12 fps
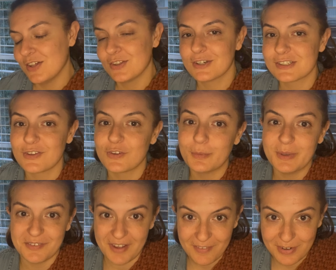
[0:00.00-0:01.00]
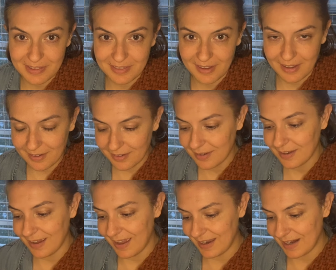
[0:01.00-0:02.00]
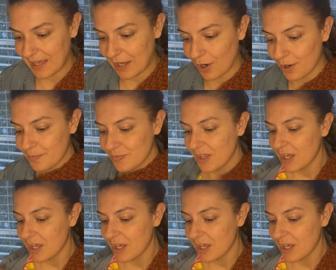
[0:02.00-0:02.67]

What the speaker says: There's a little bit of everything in here.